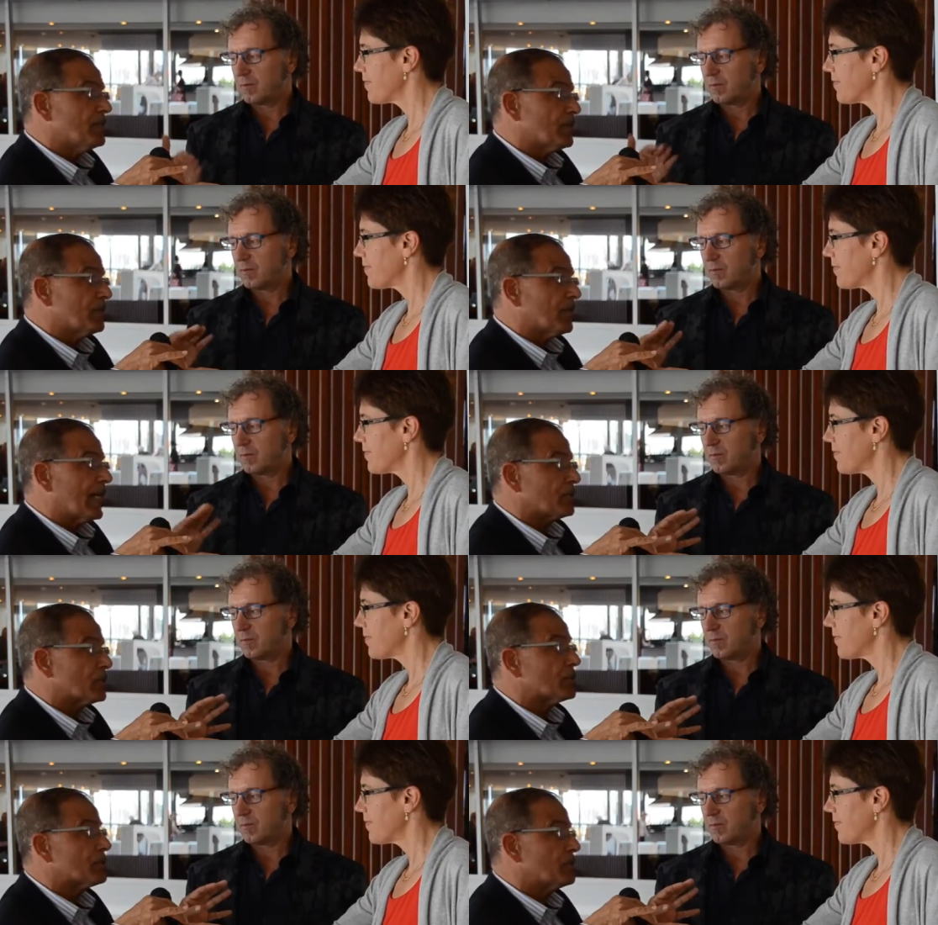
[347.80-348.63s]
Speaker 1: so you can
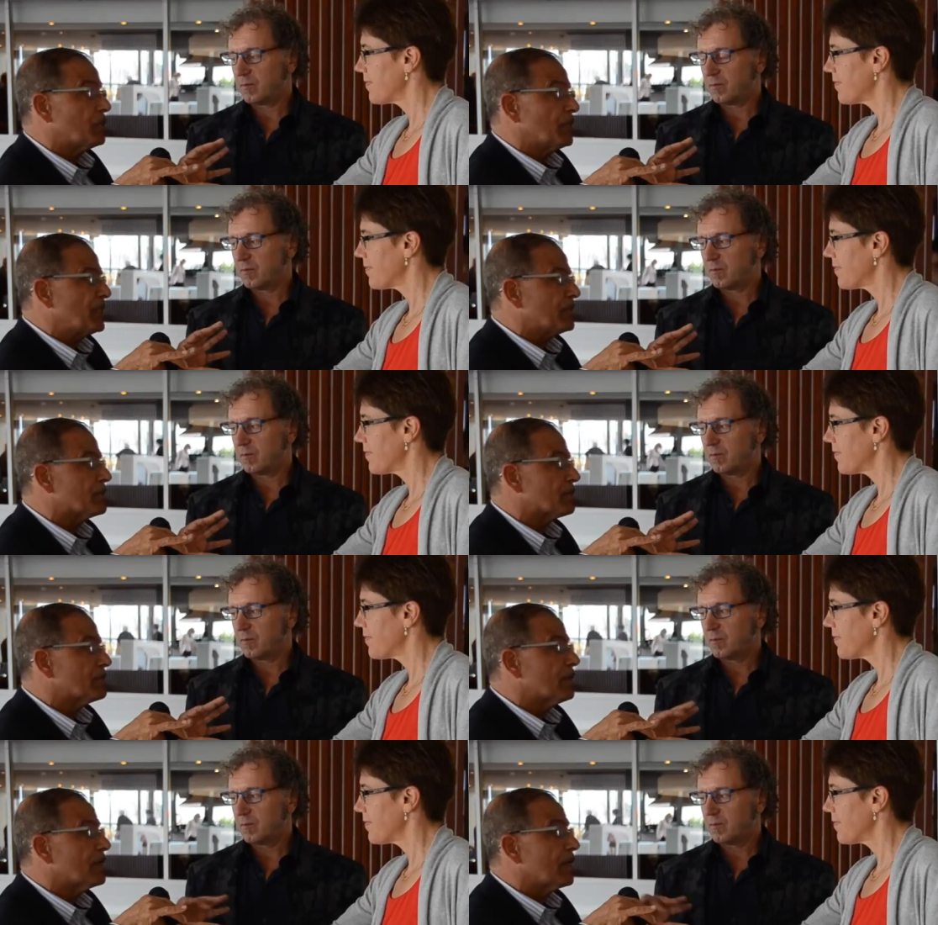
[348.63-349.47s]
you need
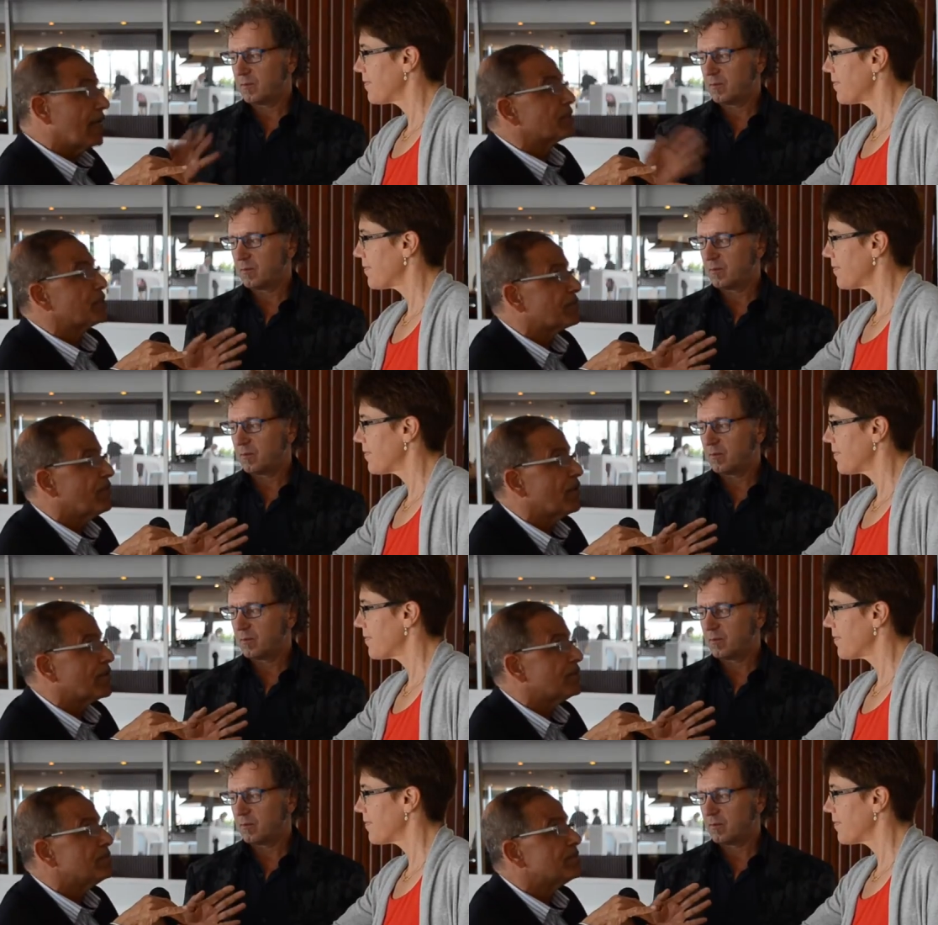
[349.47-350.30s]
larger
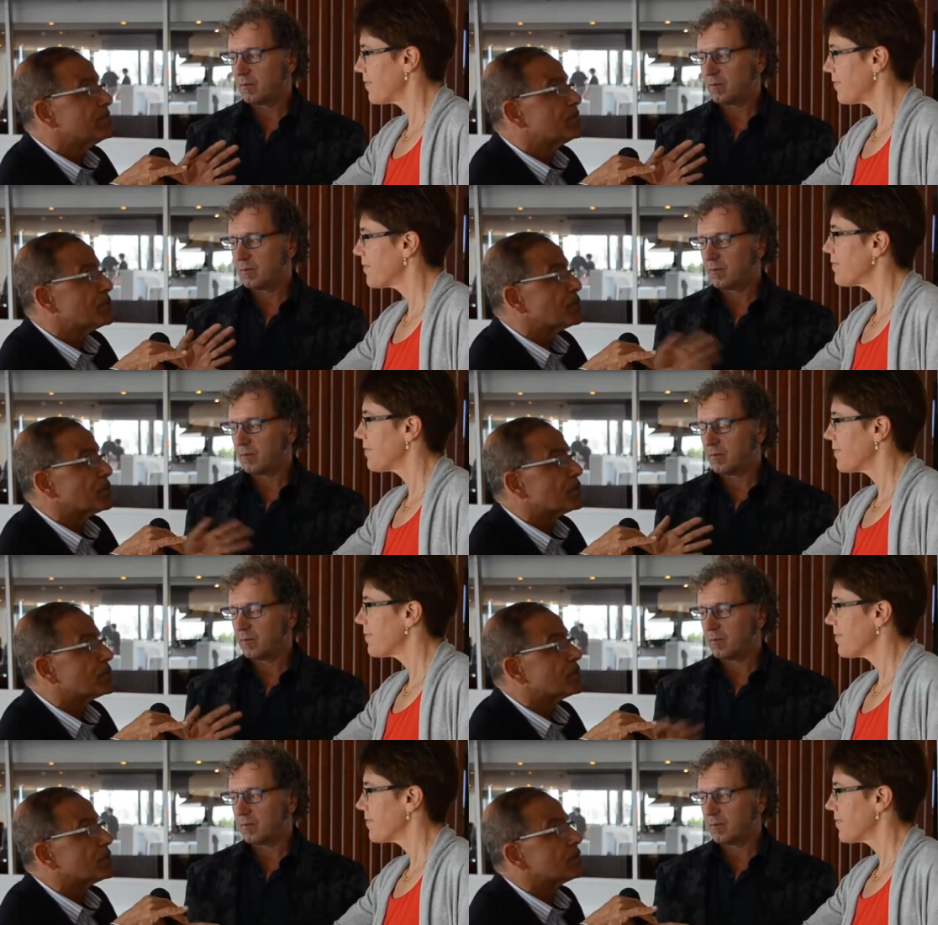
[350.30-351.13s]
volume to
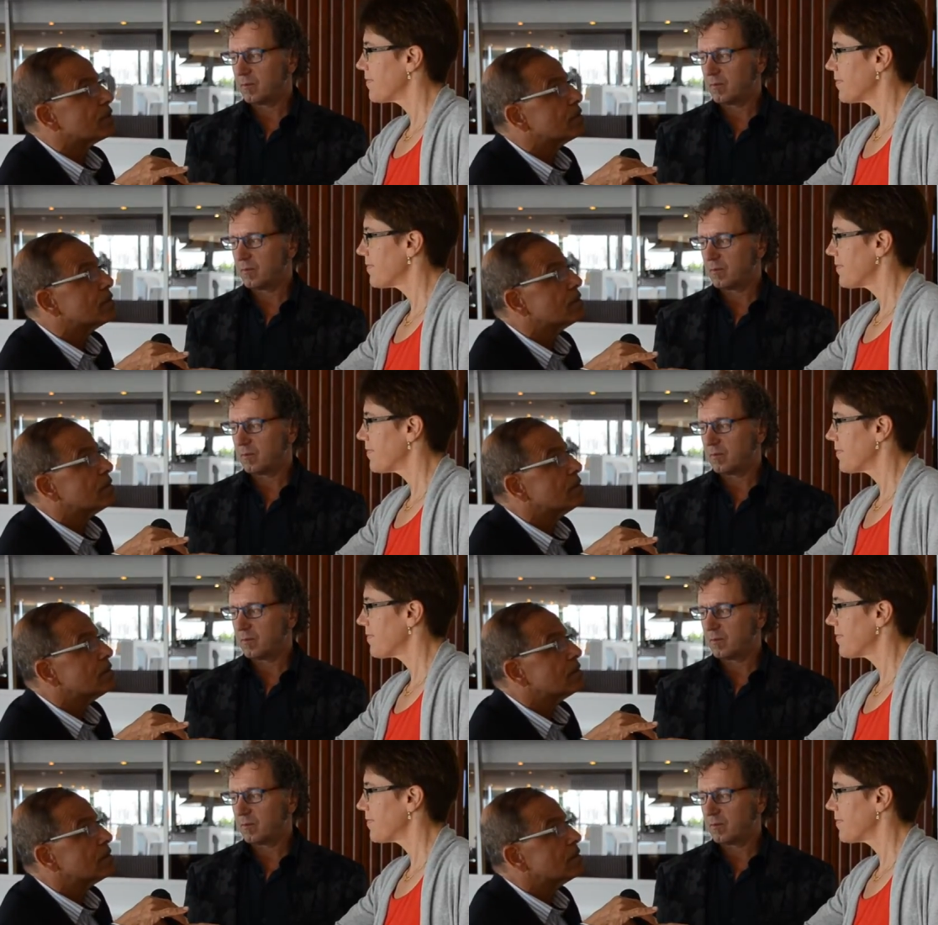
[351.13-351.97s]
to
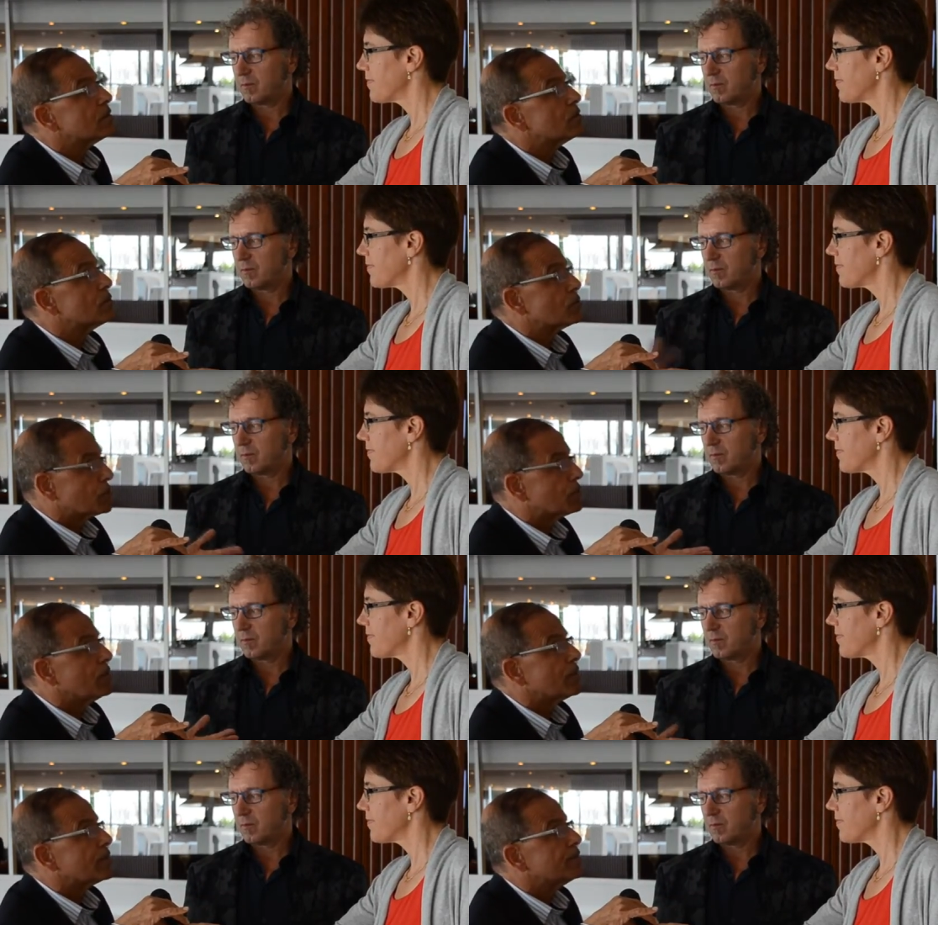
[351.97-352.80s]
to
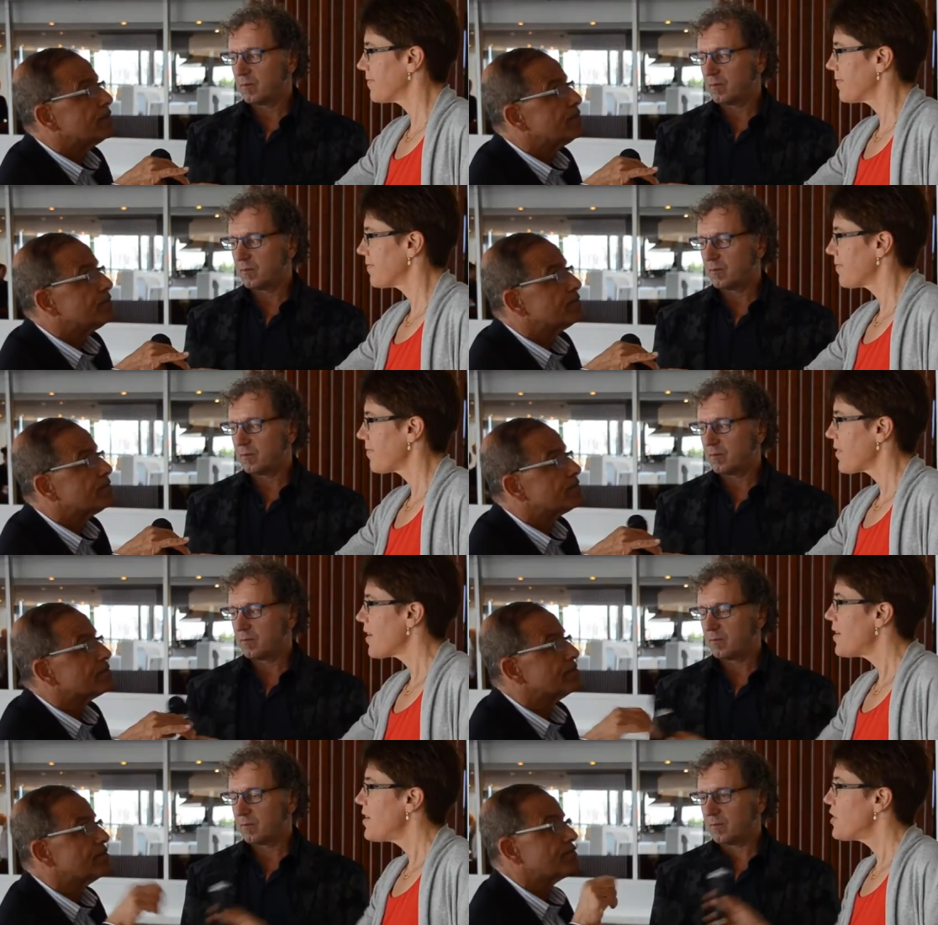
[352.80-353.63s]
store.
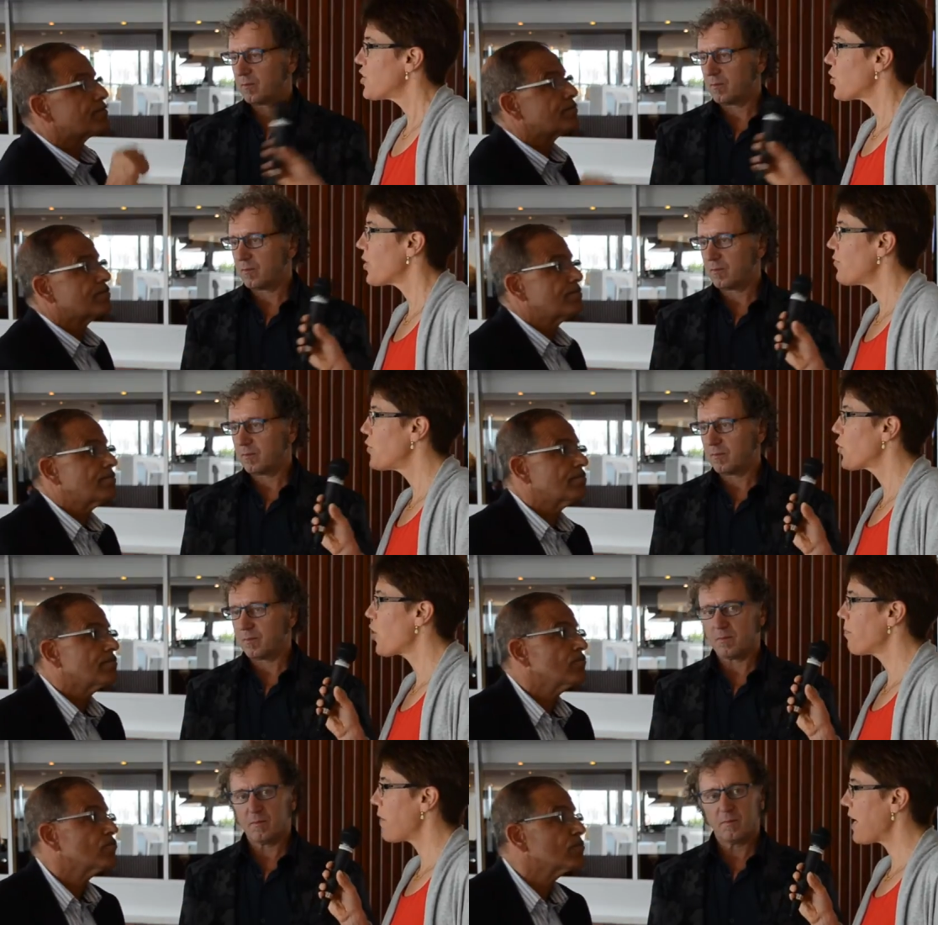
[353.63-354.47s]
Speaker 2: So if you
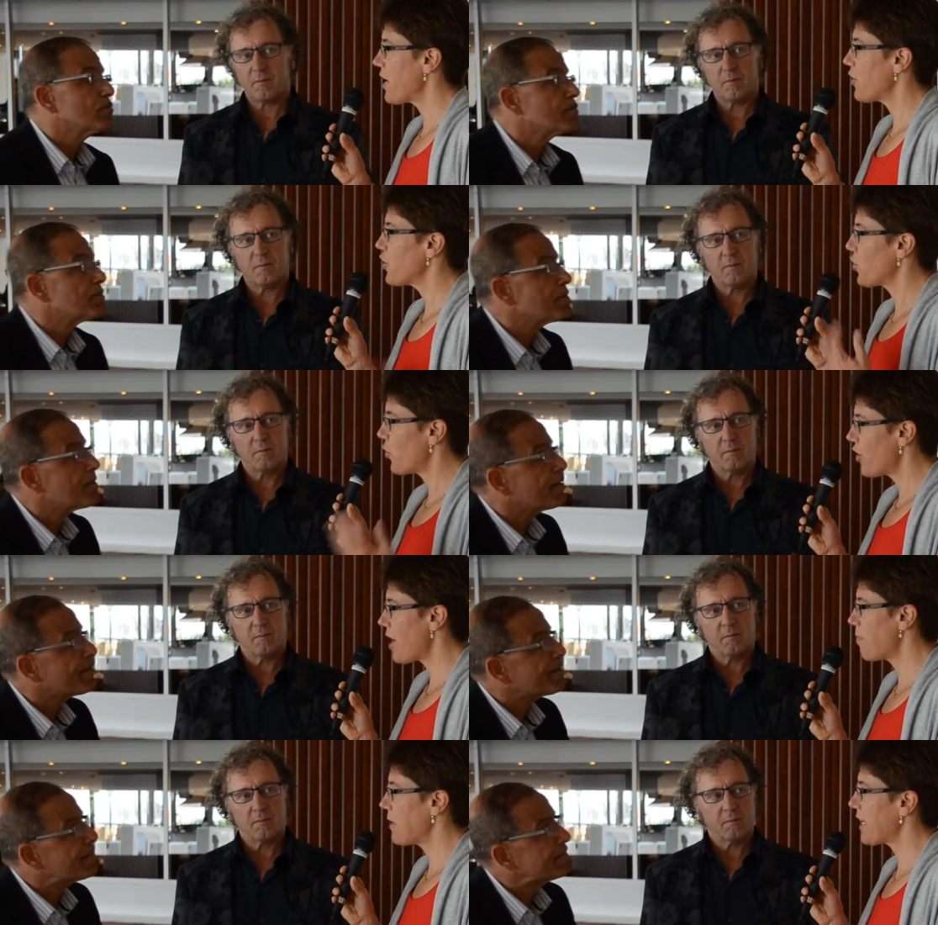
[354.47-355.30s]
compare your
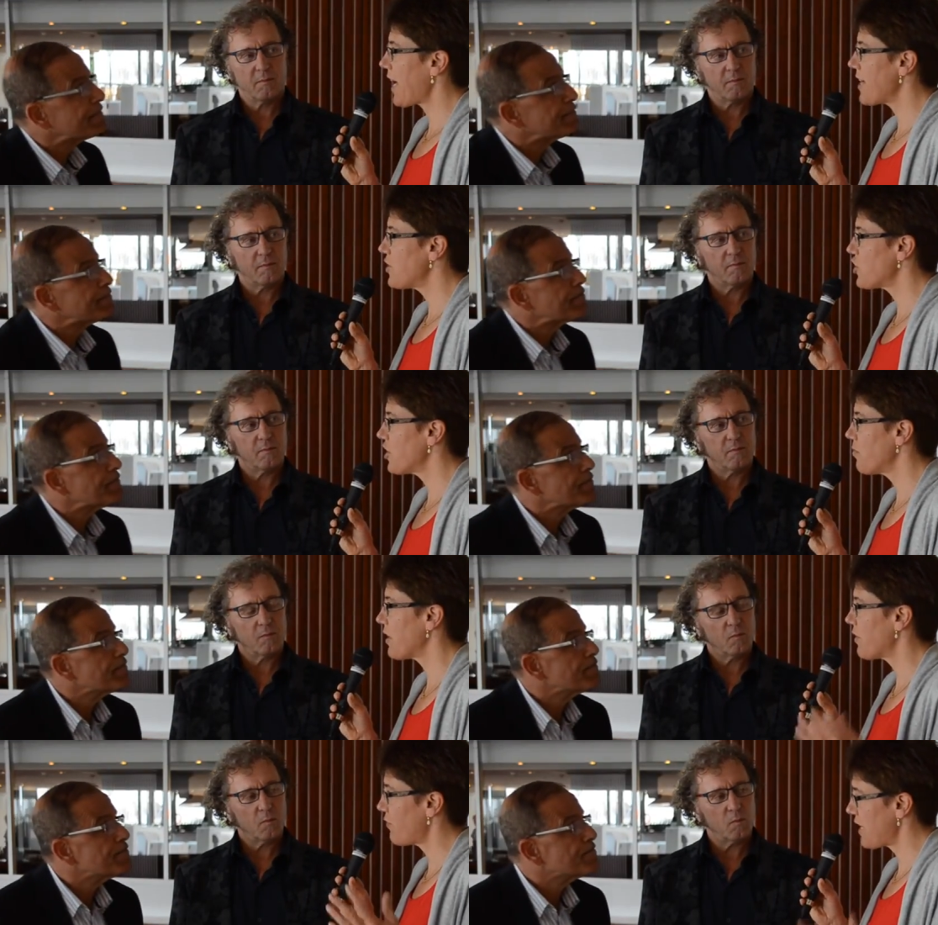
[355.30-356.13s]
application
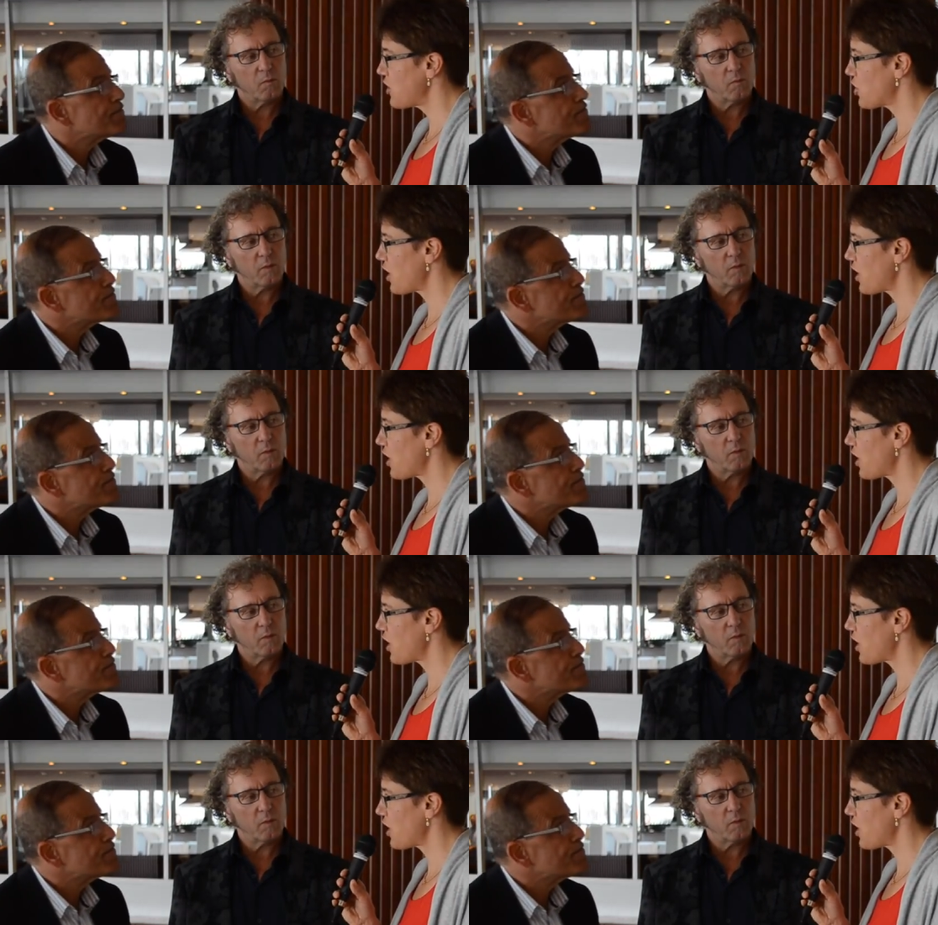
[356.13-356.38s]
with the phase